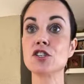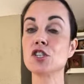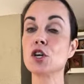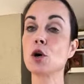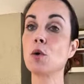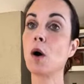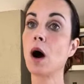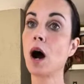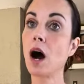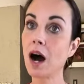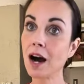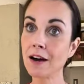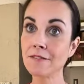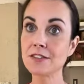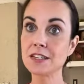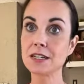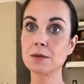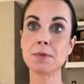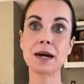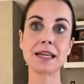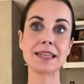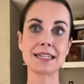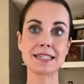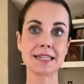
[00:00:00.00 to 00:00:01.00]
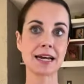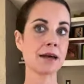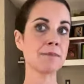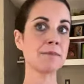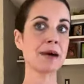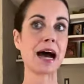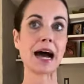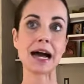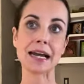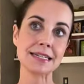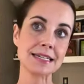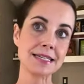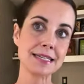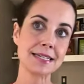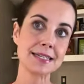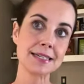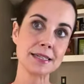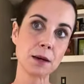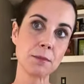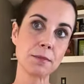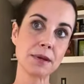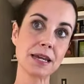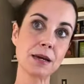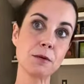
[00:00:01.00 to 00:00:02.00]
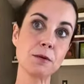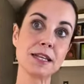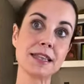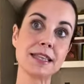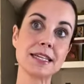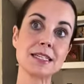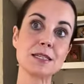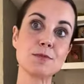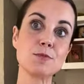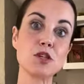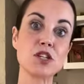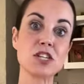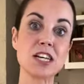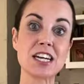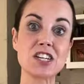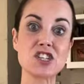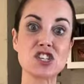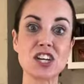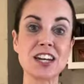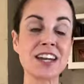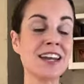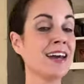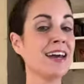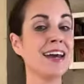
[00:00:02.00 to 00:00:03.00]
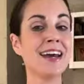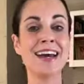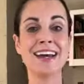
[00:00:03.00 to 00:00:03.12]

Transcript: So, often by the time I see somebody with this mutation,